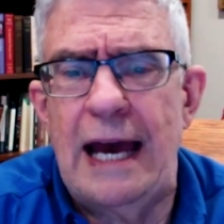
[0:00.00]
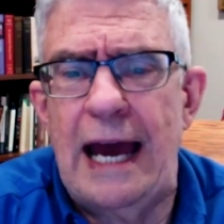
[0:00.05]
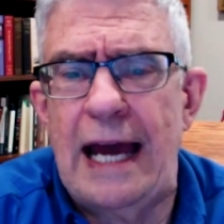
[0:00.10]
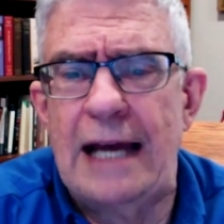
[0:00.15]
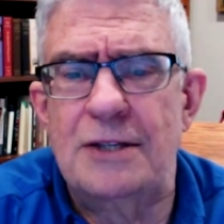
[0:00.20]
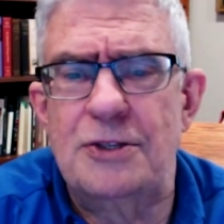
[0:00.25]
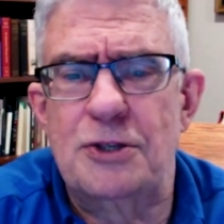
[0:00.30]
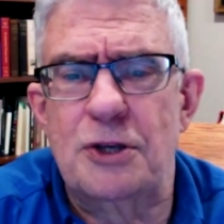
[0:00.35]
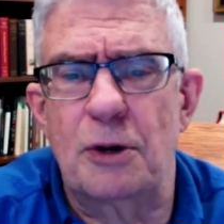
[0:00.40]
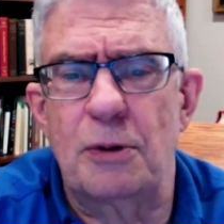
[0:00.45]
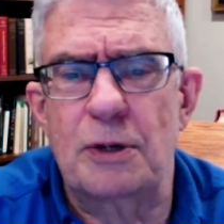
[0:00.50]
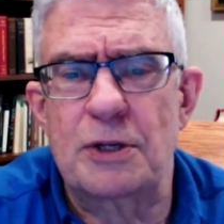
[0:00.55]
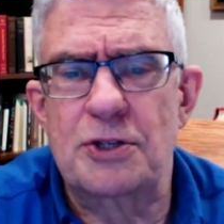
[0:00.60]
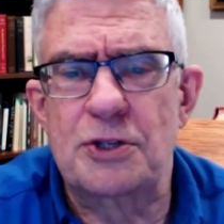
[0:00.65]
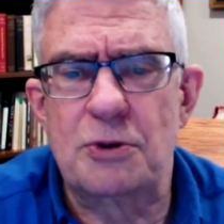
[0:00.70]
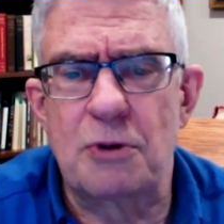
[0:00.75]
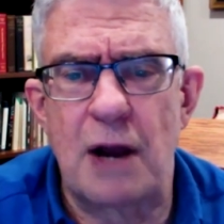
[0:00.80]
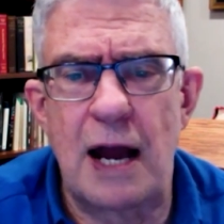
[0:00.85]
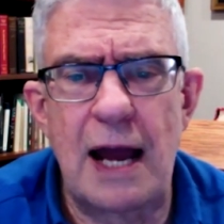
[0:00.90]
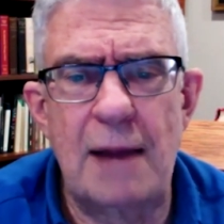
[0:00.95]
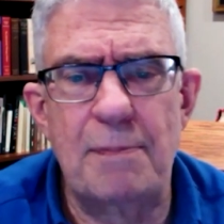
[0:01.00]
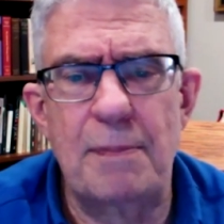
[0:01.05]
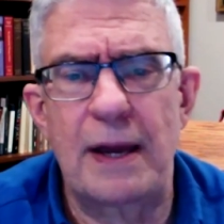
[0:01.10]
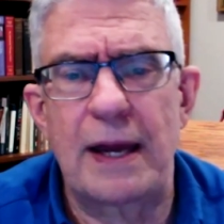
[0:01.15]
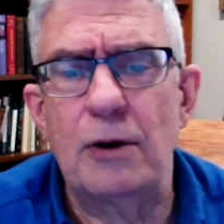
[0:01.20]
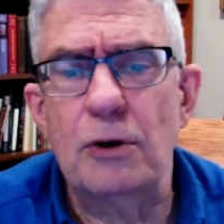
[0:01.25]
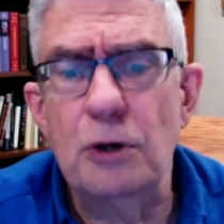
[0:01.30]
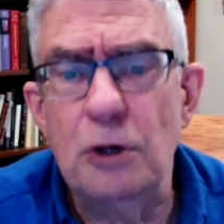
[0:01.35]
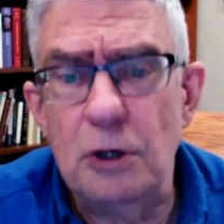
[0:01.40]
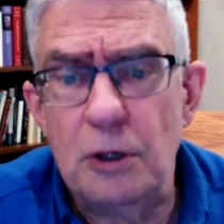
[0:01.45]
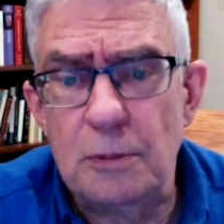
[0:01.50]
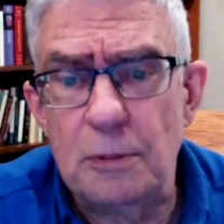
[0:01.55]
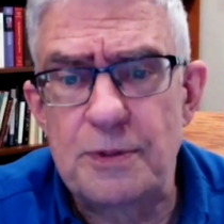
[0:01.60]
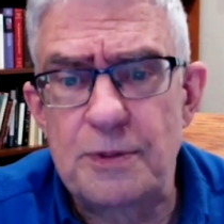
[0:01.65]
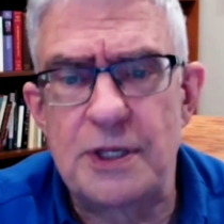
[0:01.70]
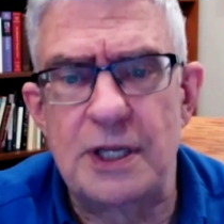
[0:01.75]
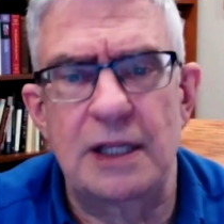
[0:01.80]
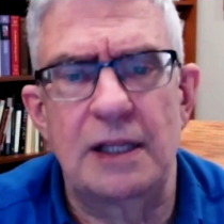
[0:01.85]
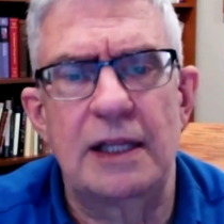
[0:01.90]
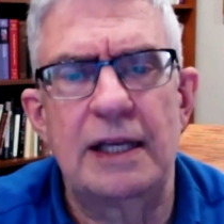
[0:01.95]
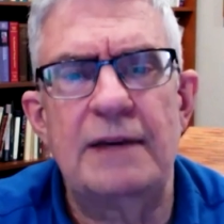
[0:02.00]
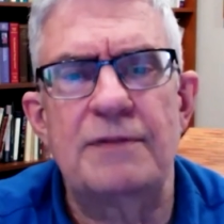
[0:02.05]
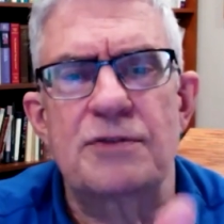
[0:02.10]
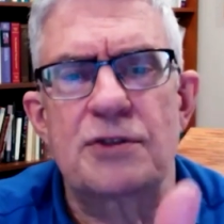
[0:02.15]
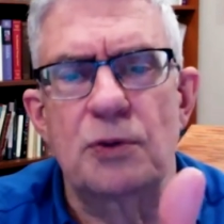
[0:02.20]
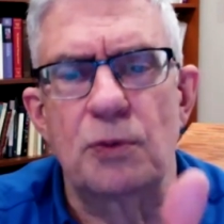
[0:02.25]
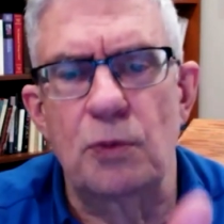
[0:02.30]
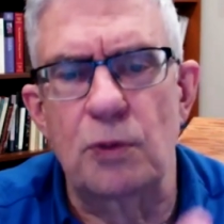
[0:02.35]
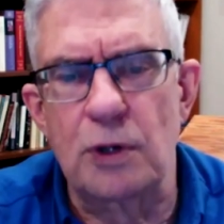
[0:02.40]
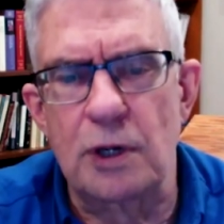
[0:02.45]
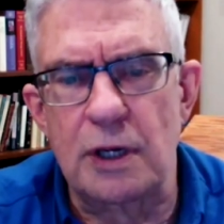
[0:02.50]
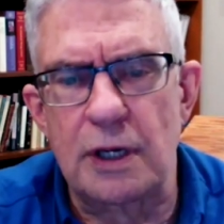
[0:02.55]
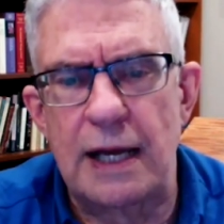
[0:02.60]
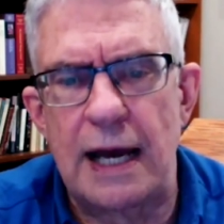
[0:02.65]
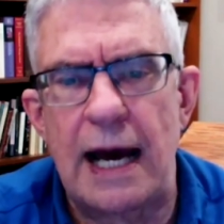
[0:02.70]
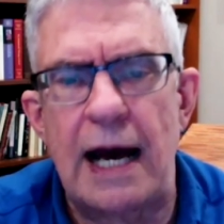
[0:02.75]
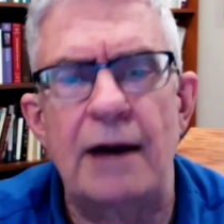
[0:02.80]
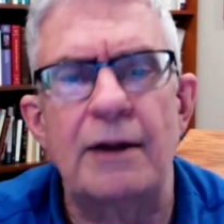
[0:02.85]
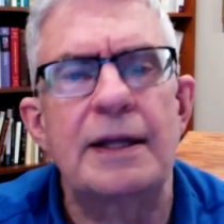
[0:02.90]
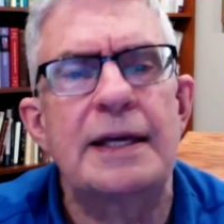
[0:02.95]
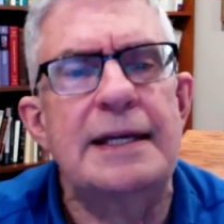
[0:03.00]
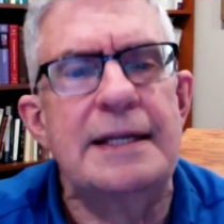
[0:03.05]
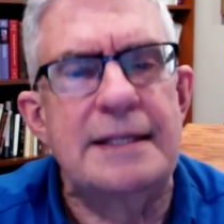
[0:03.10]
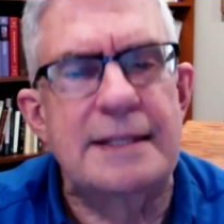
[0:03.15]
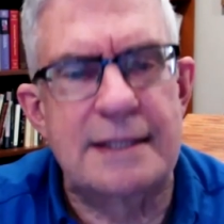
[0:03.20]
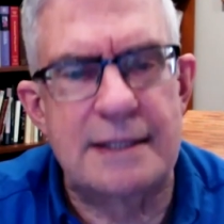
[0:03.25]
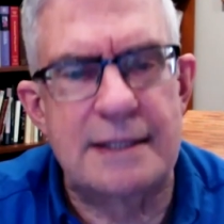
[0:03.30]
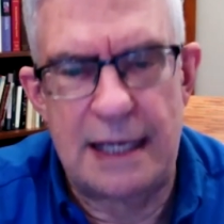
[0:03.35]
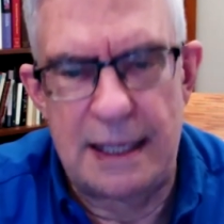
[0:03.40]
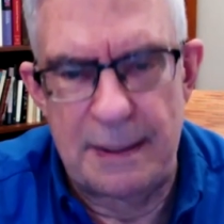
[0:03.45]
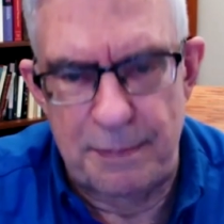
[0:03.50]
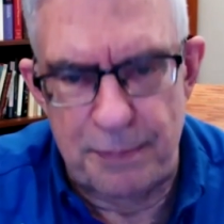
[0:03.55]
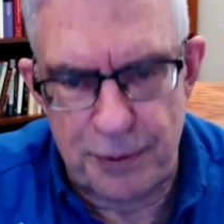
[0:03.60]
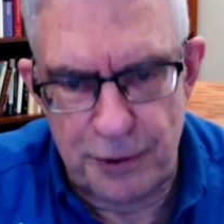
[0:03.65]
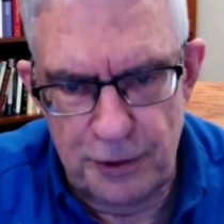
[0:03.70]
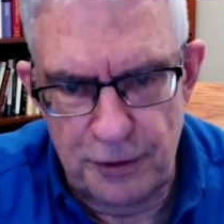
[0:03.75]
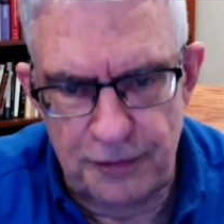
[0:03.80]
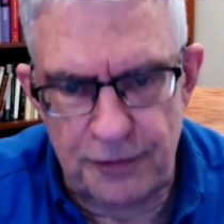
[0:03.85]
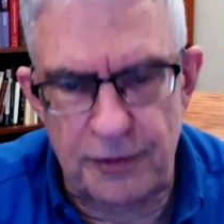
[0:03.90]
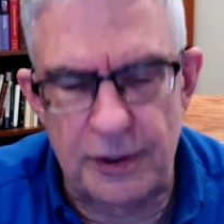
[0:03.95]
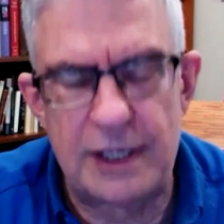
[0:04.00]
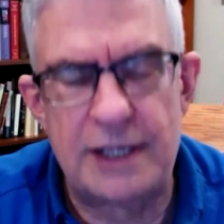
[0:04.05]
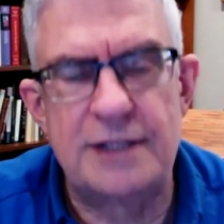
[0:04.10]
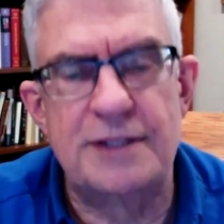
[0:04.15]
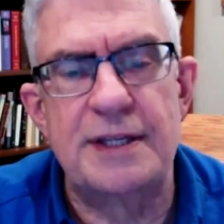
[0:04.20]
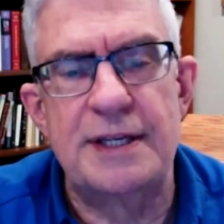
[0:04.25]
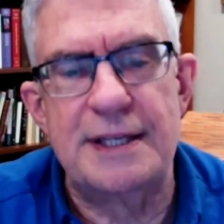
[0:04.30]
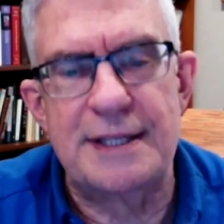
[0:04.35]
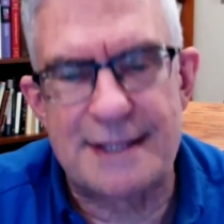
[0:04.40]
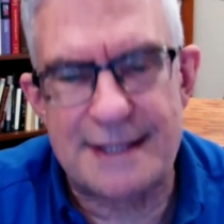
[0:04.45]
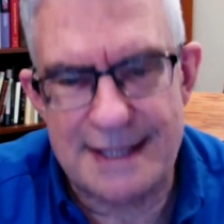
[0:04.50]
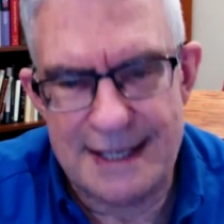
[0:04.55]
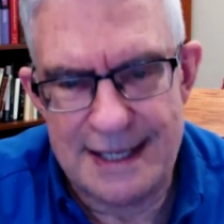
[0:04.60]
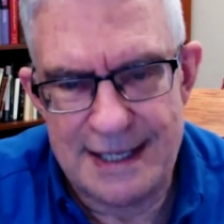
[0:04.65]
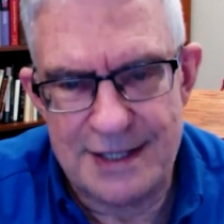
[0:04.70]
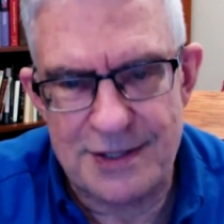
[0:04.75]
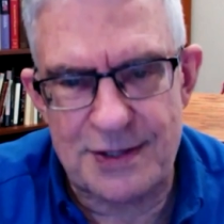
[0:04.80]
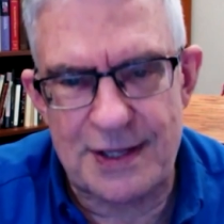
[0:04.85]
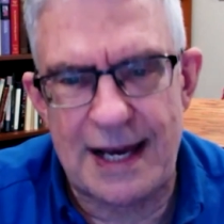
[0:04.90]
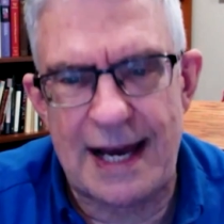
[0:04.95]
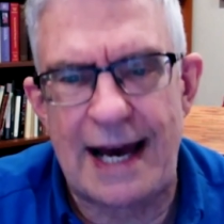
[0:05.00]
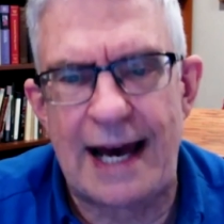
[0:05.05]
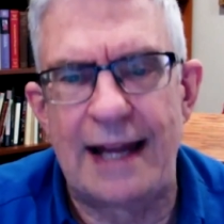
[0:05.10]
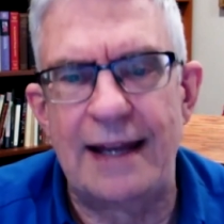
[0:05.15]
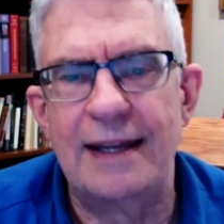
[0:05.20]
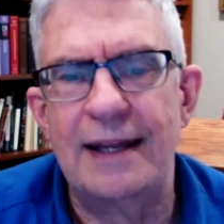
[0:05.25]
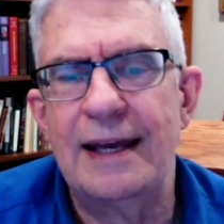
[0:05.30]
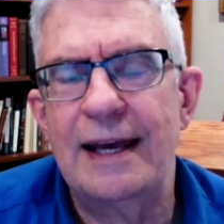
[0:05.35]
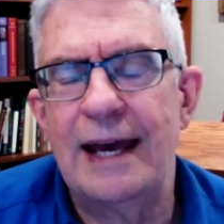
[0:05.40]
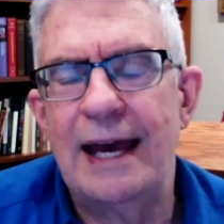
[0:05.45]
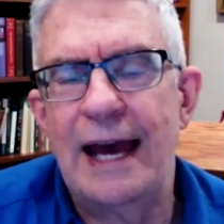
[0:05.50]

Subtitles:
And so a scribe may, he leaves a word out, he proofreads, he sees that.